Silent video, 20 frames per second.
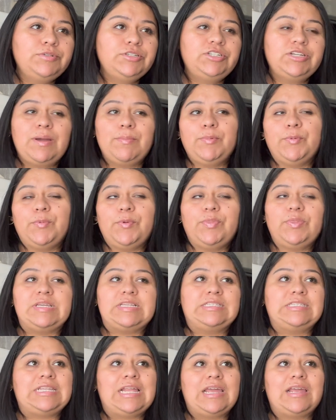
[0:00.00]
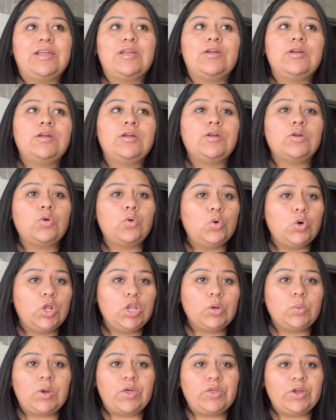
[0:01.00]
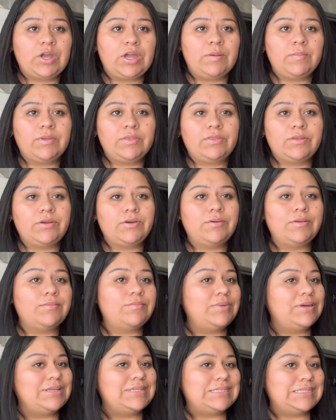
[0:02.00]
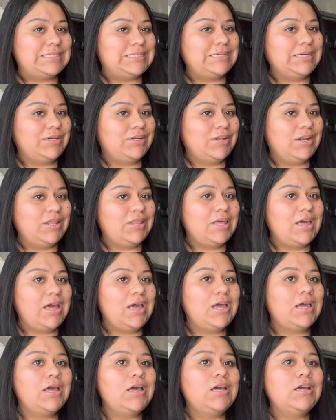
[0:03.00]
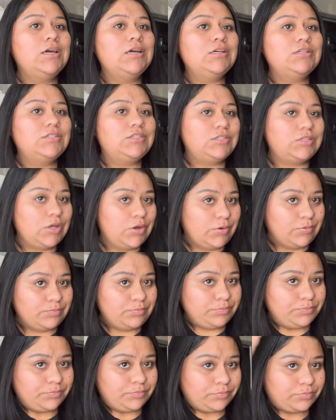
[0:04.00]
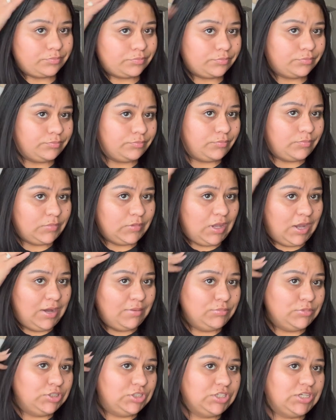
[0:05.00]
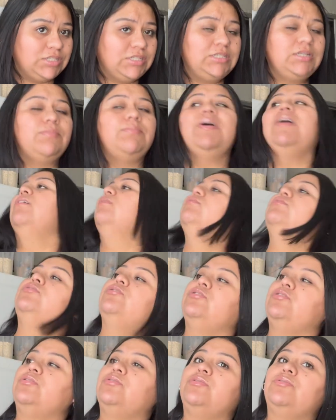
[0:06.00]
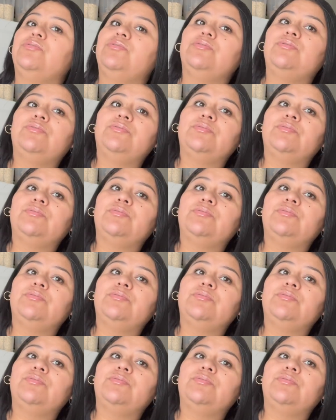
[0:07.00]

chapped with this like cooler weather coming through and being sick and all of that. So I'm just about to